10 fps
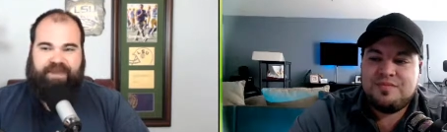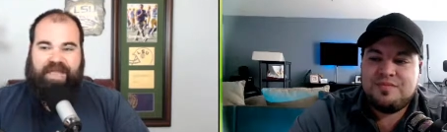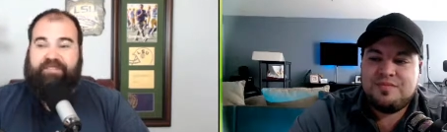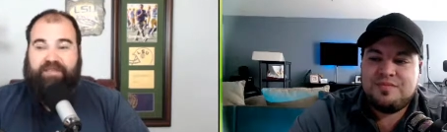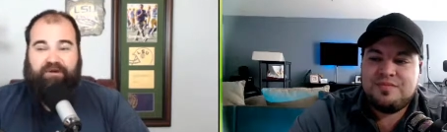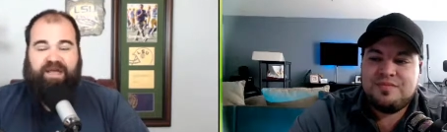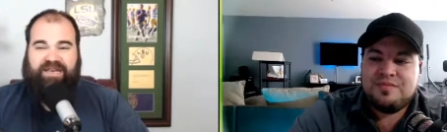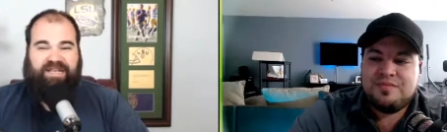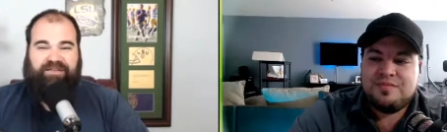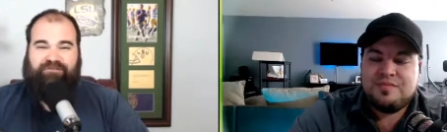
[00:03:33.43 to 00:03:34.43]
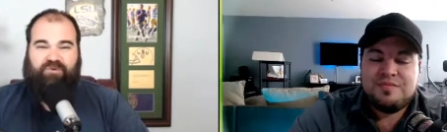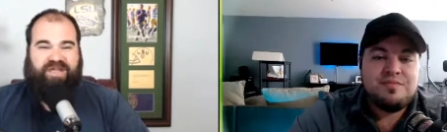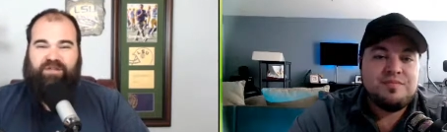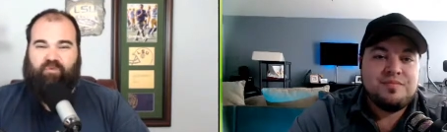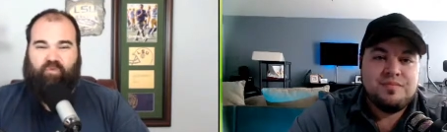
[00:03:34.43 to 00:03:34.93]
Speaker 1: And they're not going to give you
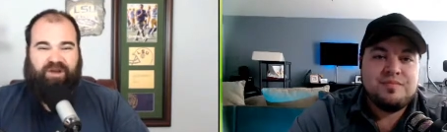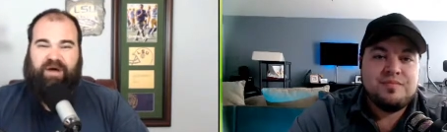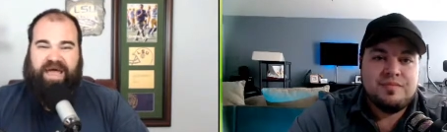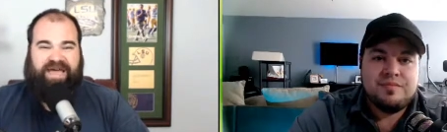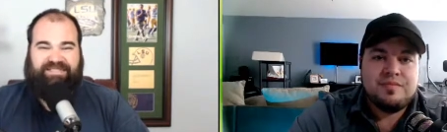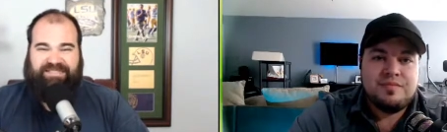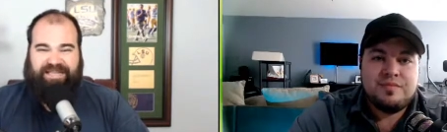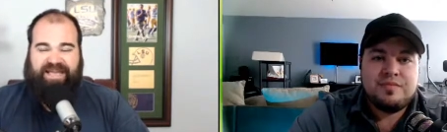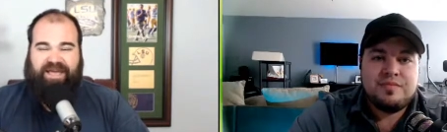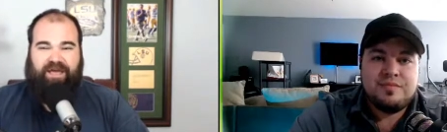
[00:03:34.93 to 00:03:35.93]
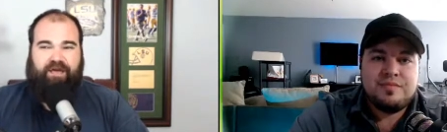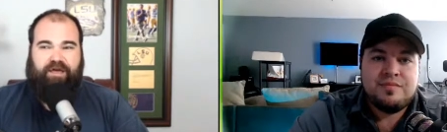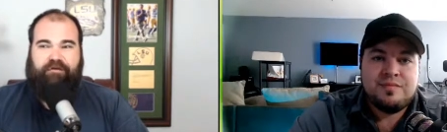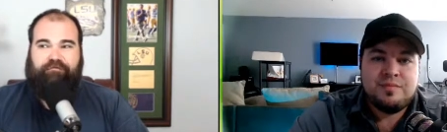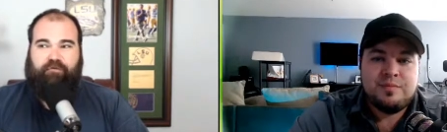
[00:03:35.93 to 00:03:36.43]
any real asset
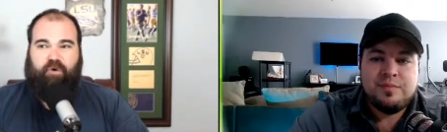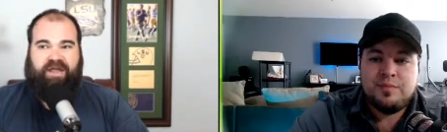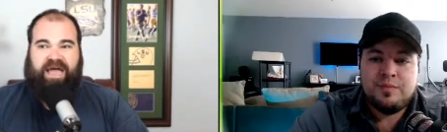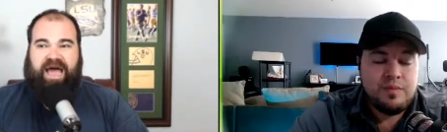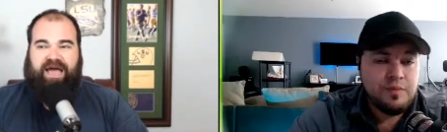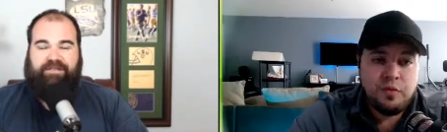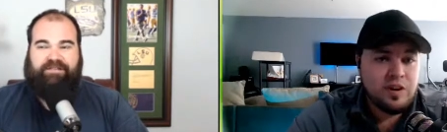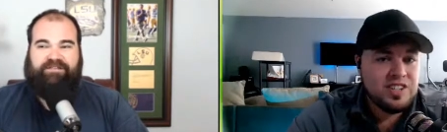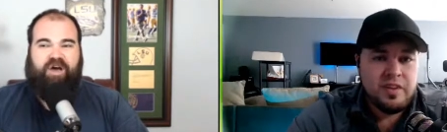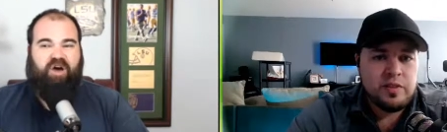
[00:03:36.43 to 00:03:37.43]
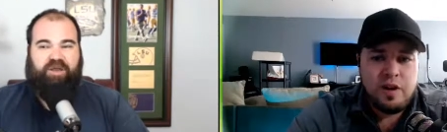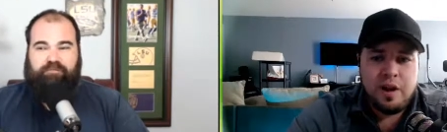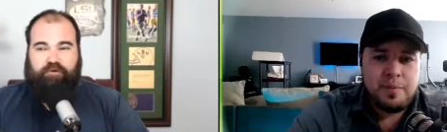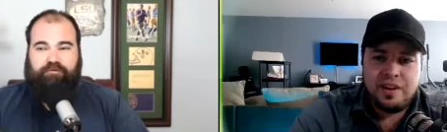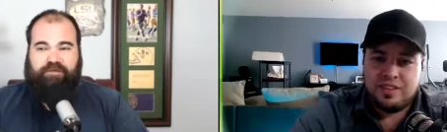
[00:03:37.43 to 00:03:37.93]
for a guy that's a
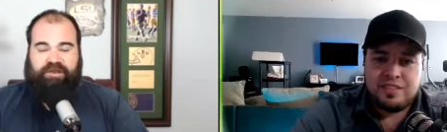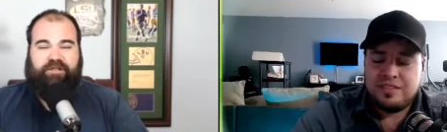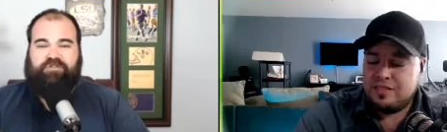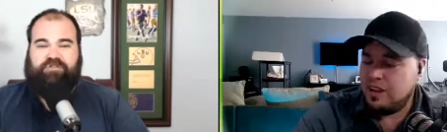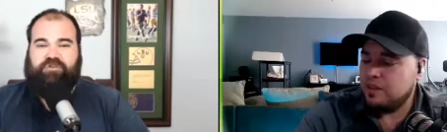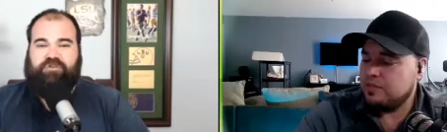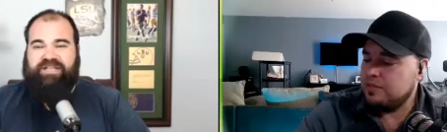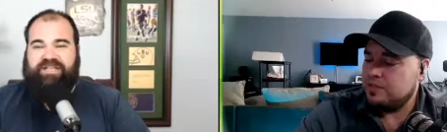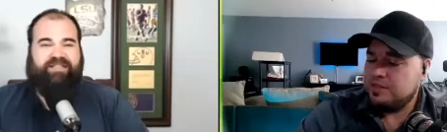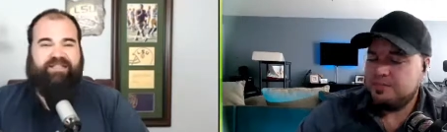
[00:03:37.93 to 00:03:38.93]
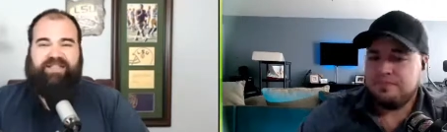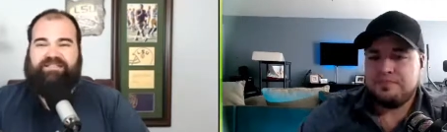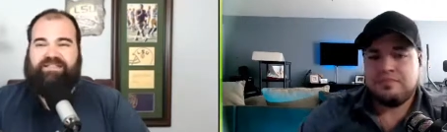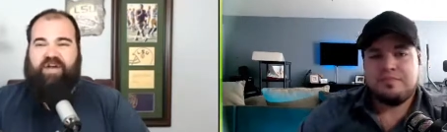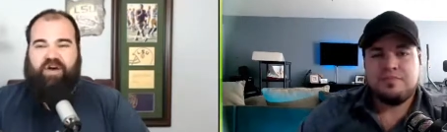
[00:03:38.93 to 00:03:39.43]
unproven. There's a yeah. reason that he's an
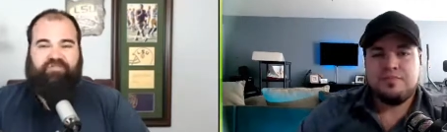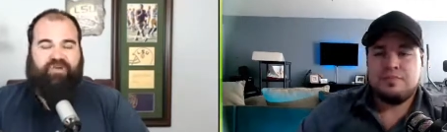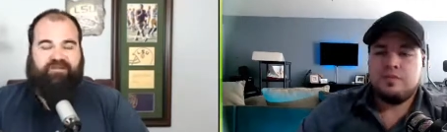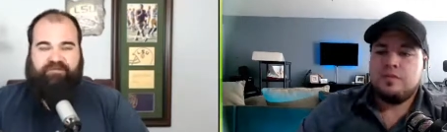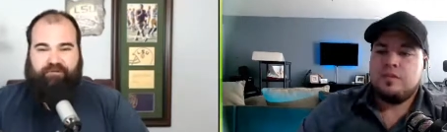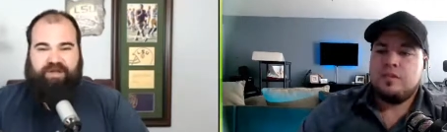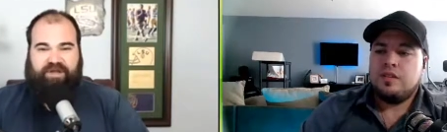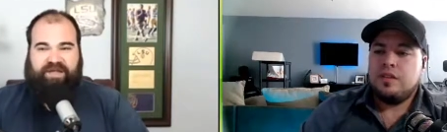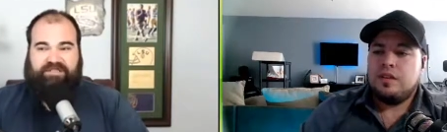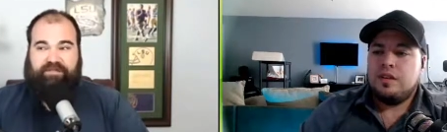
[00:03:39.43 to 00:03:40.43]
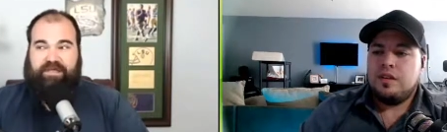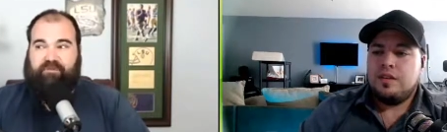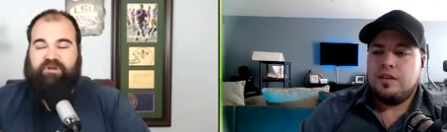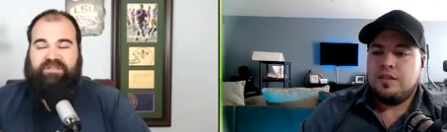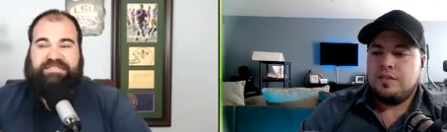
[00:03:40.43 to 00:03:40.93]
undrafted free agent. They
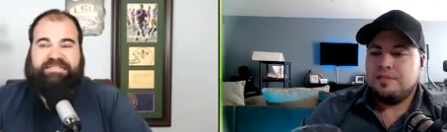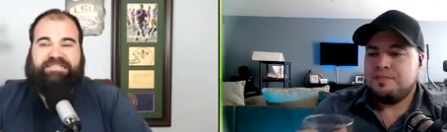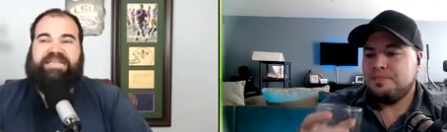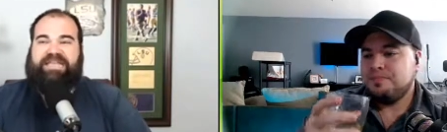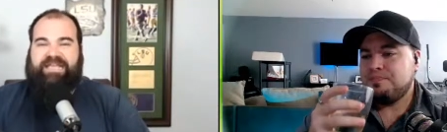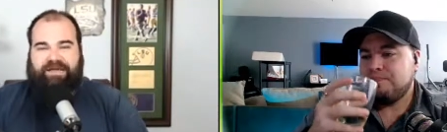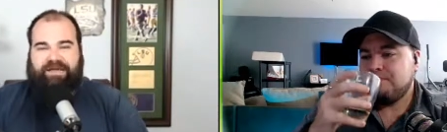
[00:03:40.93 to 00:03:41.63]
want to see